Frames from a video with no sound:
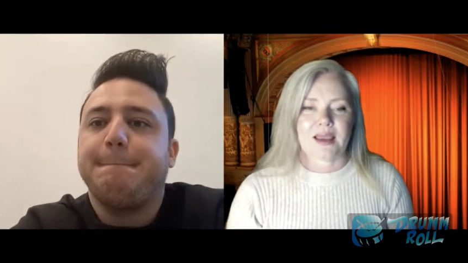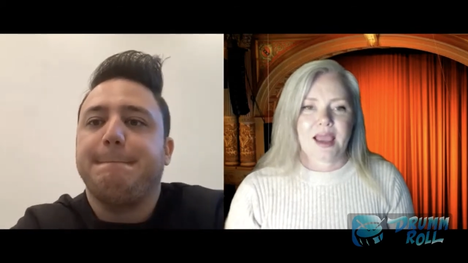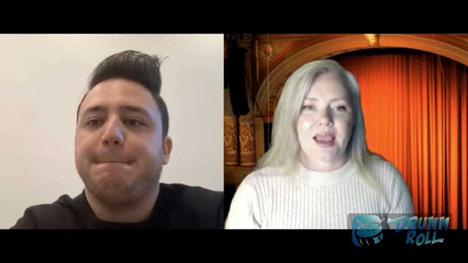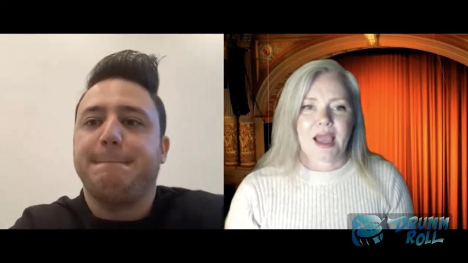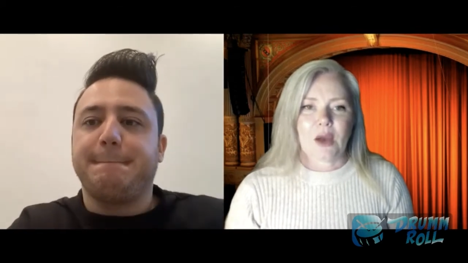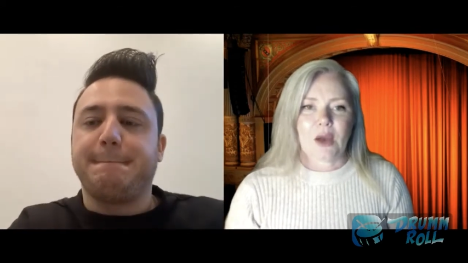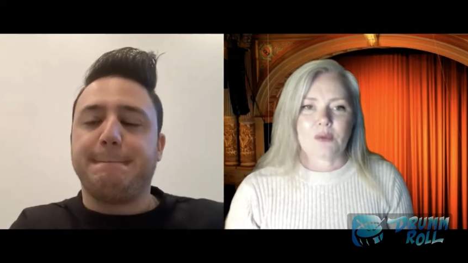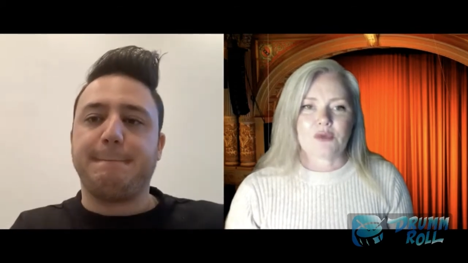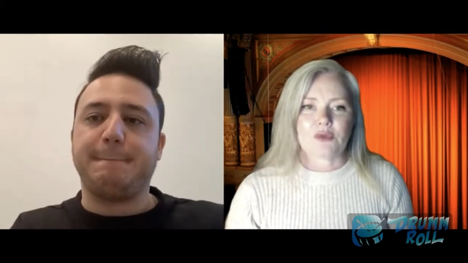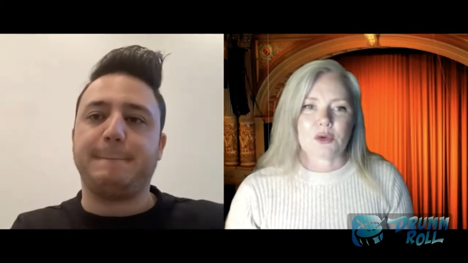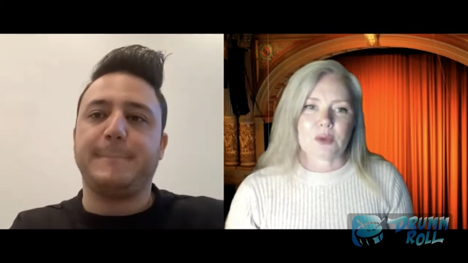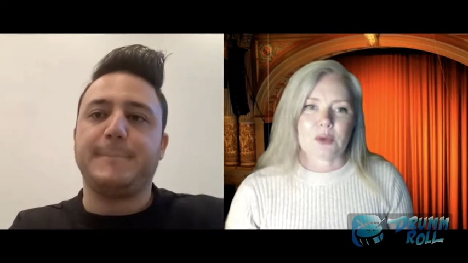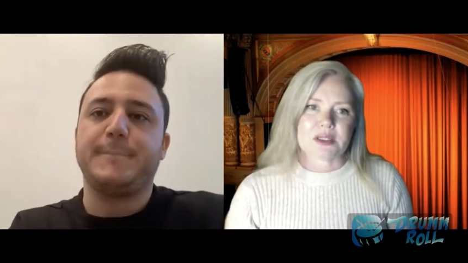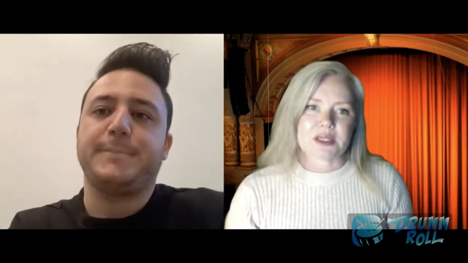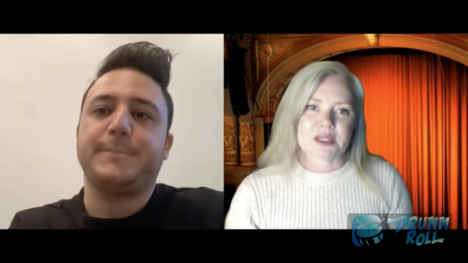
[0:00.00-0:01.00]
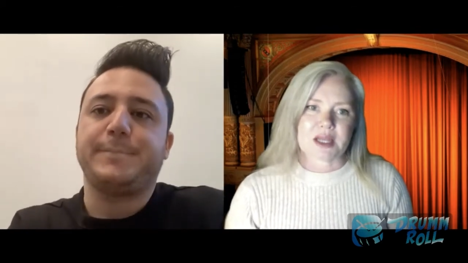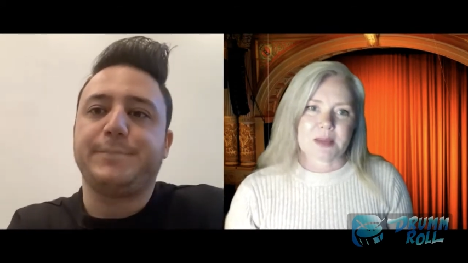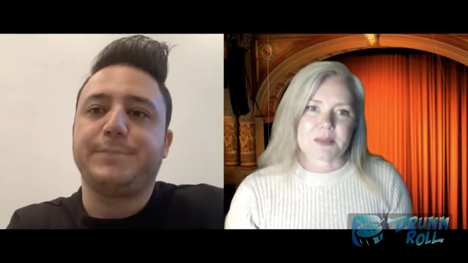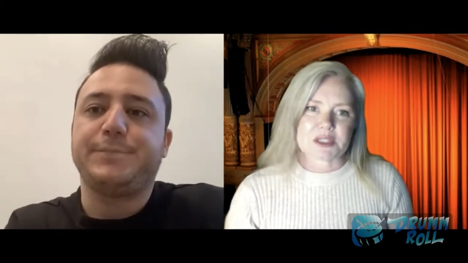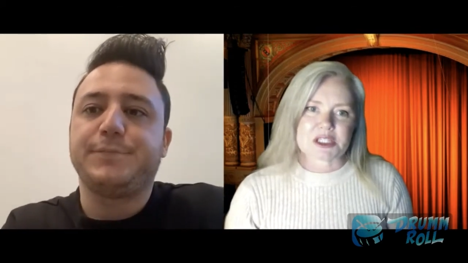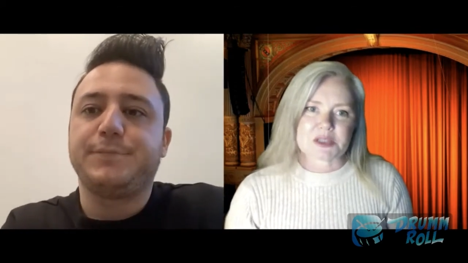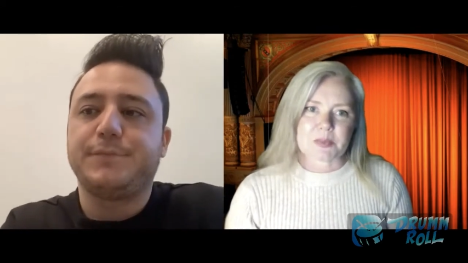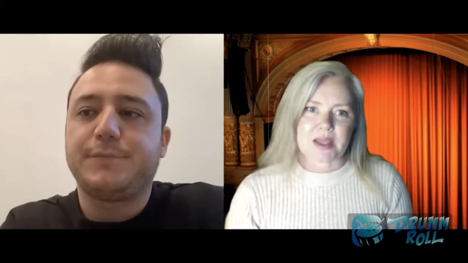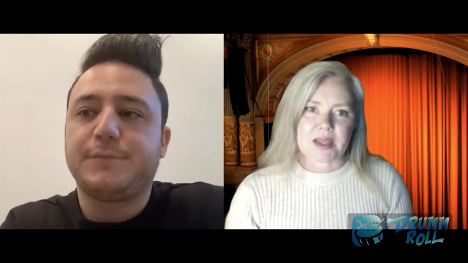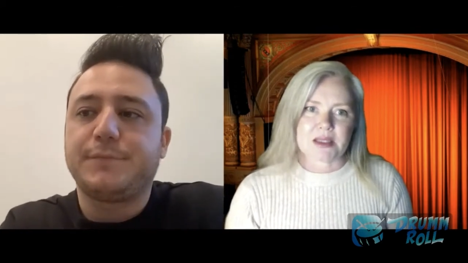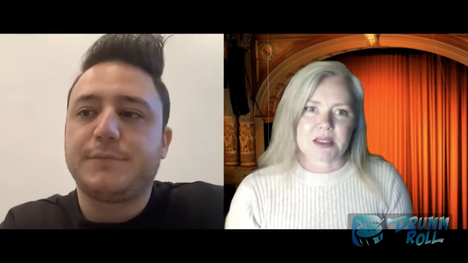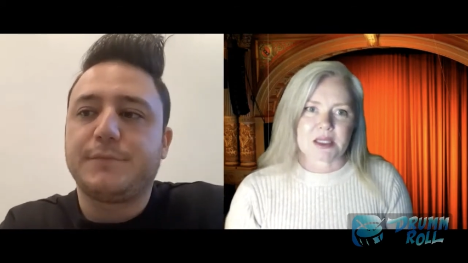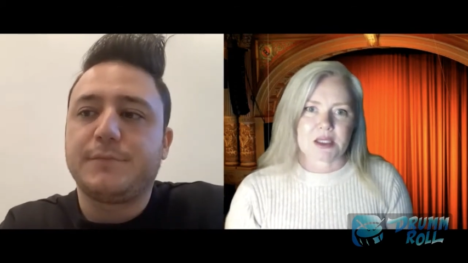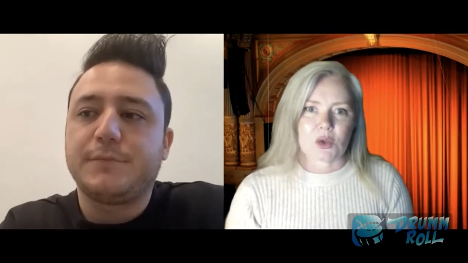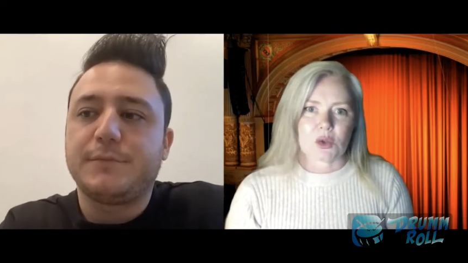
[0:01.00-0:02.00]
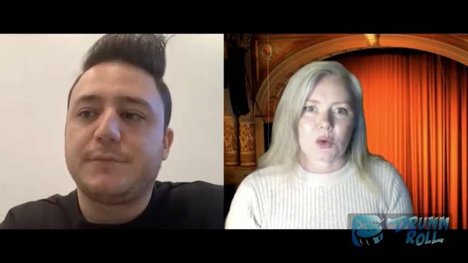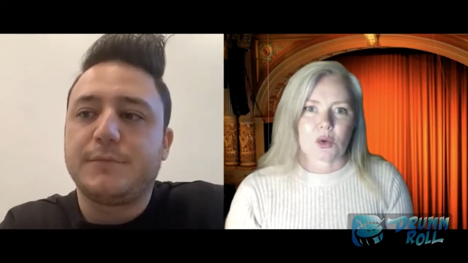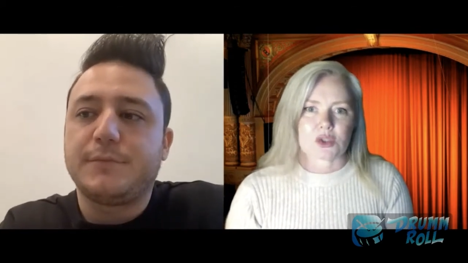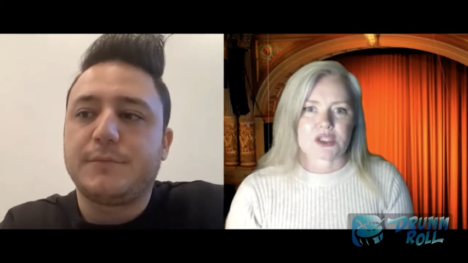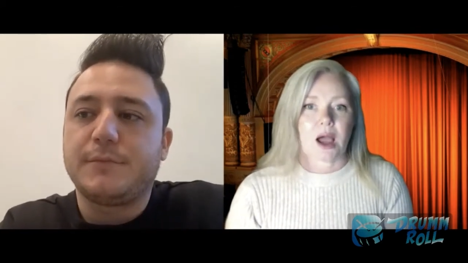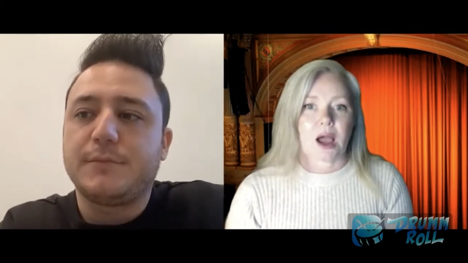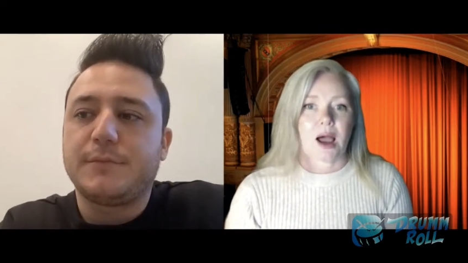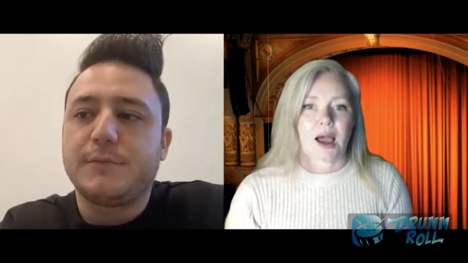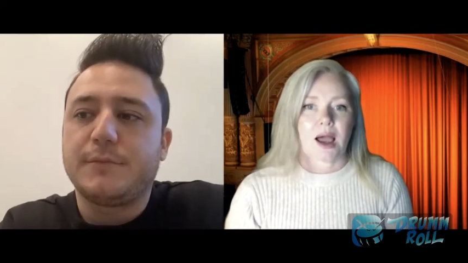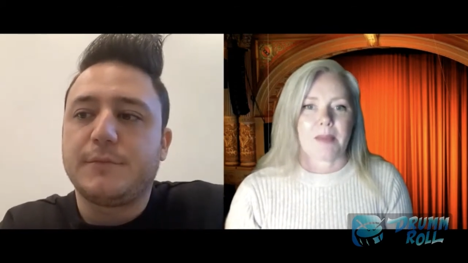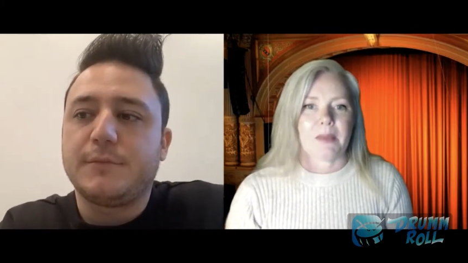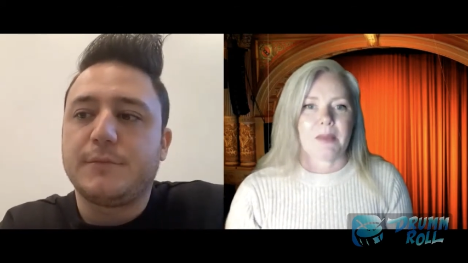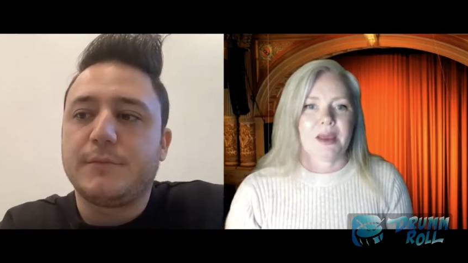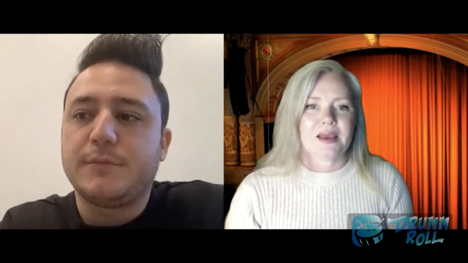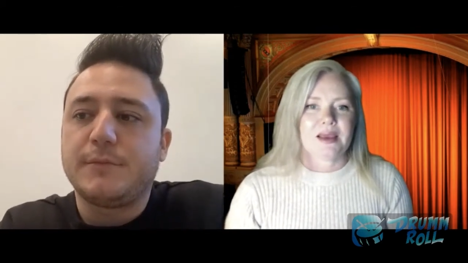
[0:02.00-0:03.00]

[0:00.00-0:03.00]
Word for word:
Speaker 1: How have you ended up spending your time